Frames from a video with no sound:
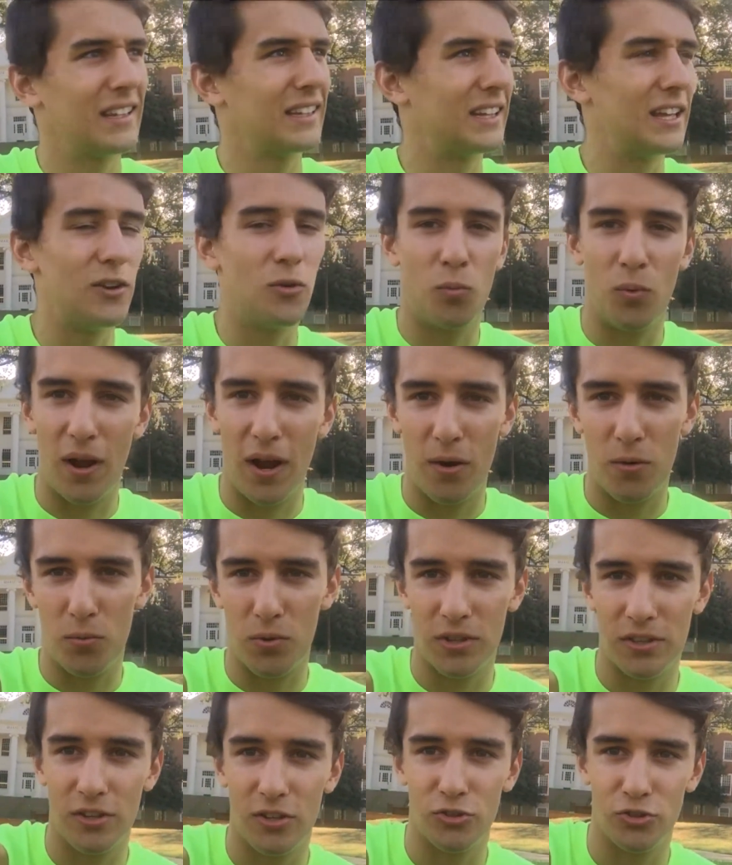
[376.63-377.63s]
get away
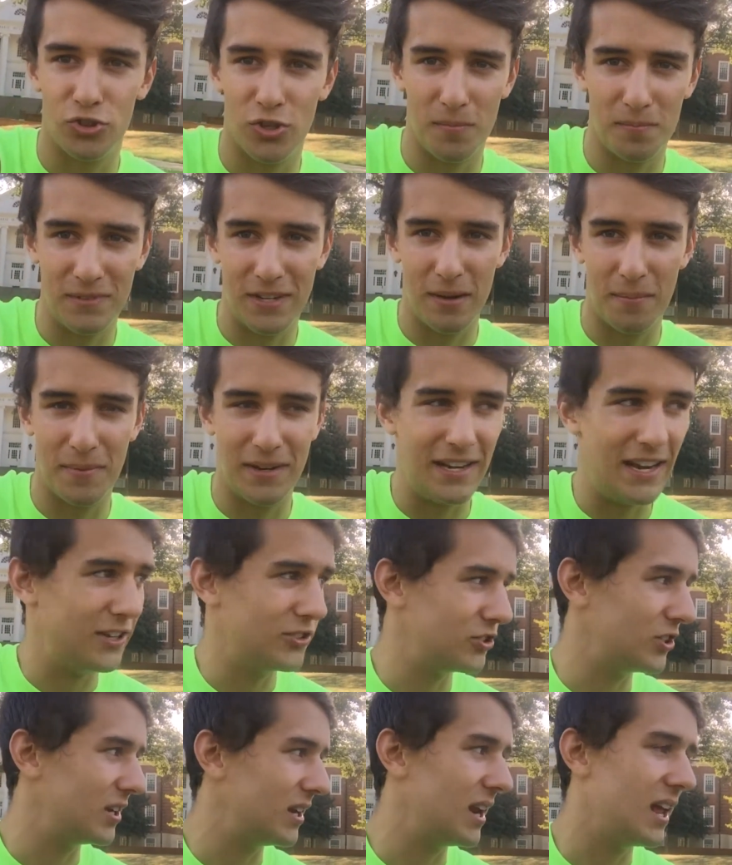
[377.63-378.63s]
with gym
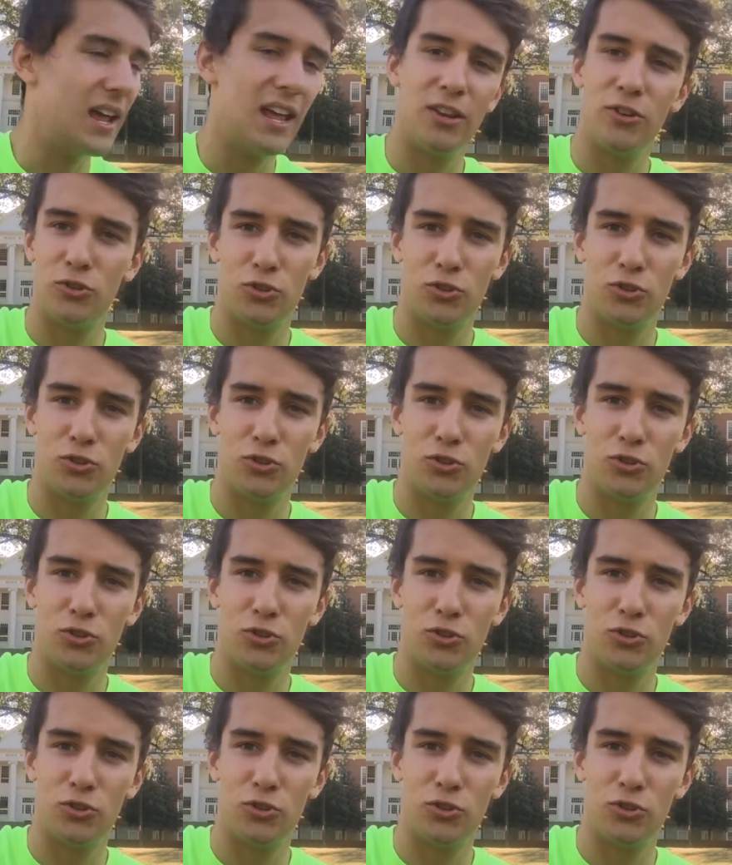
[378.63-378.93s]
intimidation.